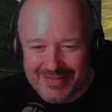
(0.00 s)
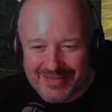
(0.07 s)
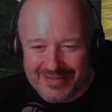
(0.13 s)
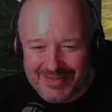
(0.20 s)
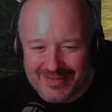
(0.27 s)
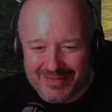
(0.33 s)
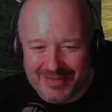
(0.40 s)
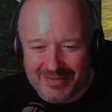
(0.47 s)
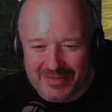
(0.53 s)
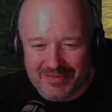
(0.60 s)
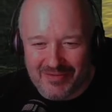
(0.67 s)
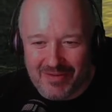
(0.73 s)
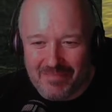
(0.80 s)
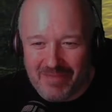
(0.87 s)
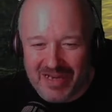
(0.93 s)
oh, that was the
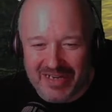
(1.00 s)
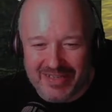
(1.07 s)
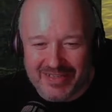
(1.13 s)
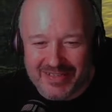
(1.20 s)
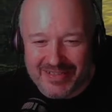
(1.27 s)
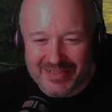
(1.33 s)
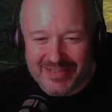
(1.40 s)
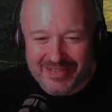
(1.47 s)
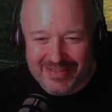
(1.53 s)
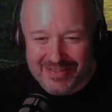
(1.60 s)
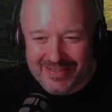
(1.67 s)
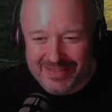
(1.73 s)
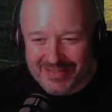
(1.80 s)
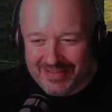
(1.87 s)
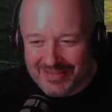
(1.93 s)
wrong button.
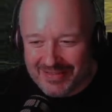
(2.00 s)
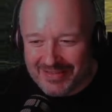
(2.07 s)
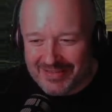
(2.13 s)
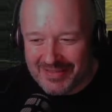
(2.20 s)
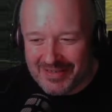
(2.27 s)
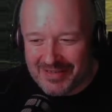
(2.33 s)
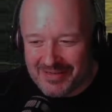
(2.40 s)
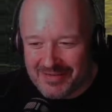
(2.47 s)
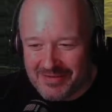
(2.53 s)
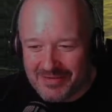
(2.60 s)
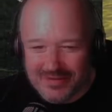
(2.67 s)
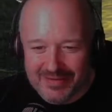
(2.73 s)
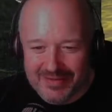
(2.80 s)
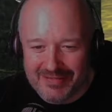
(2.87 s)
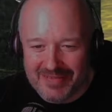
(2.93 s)
No, I
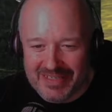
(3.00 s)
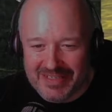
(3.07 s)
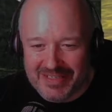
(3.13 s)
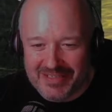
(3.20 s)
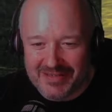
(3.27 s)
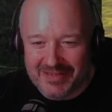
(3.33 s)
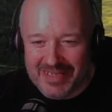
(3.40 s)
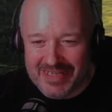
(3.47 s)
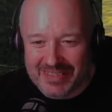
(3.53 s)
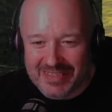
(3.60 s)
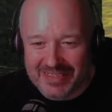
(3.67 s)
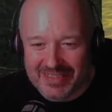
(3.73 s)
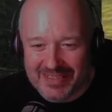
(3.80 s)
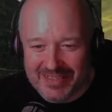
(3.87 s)
didn't mean to do this.